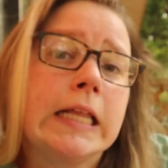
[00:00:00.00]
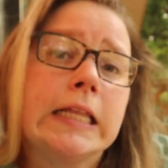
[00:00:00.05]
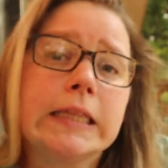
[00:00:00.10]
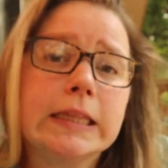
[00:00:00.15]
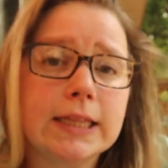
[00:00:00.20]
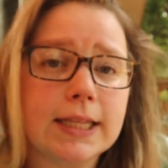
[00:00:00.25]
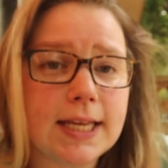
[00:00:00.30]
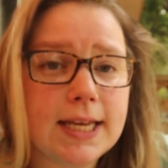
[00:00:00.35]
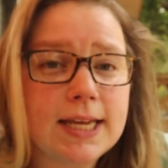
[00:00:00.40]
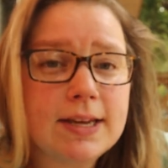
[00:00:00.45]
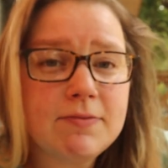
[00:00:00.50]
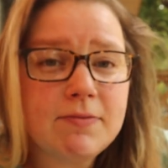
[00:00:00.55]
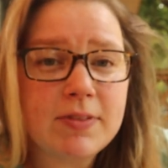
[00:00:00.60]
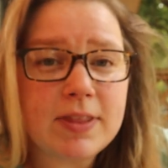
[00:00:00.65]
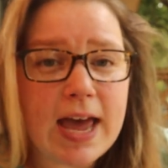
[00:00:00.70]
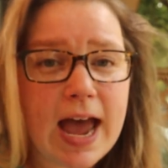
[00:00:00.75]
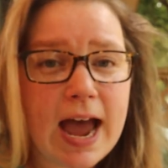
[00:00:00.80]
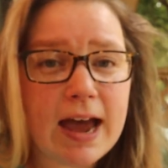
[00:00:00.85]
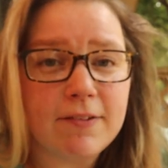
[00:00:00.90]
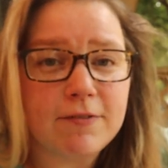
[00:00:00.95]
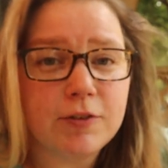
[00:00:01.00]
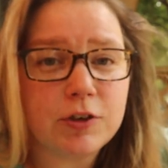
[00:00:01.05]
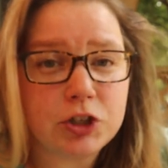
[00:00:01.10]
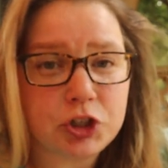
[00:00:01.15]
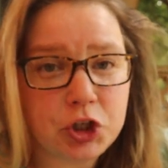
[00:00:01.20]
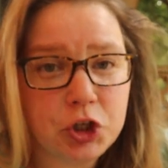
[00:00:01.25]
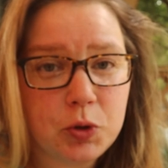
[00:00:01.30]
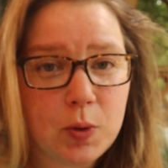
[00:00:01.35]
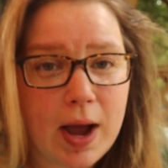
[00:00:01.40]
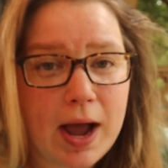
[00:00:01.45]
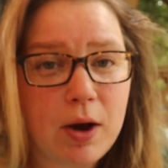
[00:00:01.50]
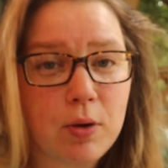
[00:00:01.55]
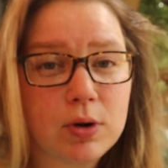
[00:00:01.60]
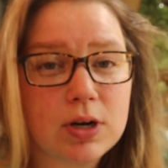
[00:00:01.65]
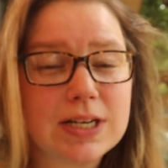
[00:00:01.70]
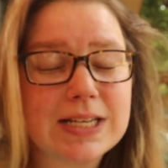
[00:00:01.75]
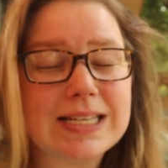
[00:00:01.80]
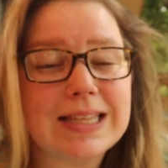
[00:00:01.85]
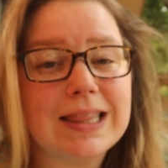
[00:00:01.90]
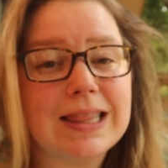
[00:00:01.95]
Leave that for two
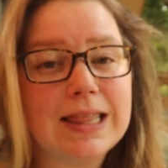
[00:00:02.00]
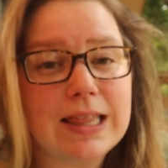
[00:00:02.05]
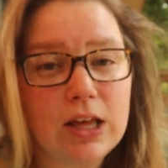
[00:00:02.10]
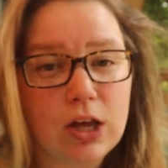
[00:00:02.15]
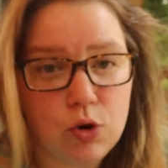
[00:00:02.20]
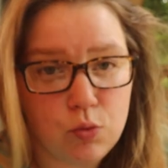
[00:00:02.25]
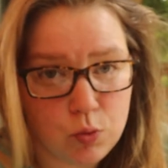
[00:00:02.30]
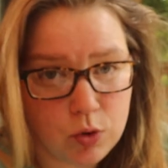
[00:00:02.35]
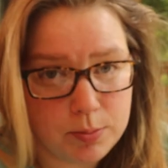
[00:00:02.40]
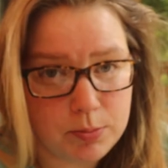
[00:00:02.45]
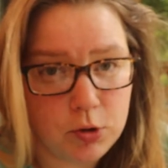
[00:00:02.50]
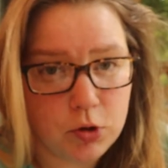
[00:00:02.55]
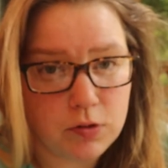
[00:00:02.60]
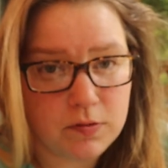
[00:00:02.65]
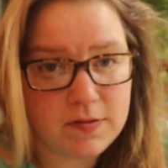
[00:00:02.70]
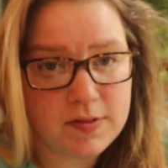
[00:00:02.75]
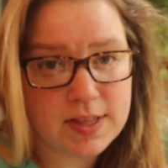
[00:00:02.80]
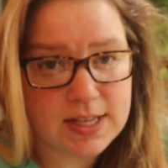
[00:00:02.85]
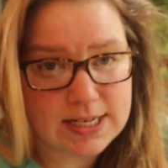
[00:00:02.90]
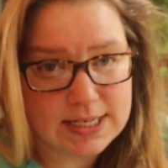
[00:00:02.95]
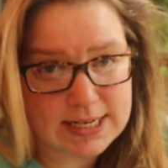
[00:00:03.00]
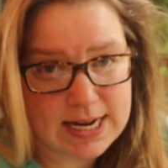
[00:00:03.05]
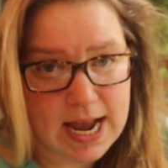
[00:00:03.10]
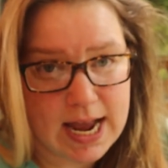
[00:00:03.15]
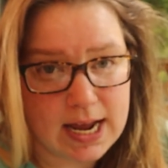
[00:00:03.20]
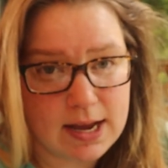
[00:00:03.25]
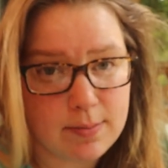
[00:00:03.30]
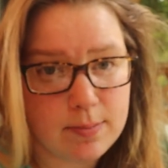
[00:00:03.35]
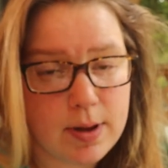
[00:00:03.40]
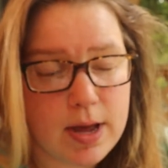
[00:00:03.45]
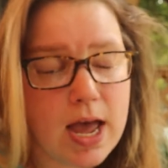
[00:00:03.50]
hours, then remove the tape.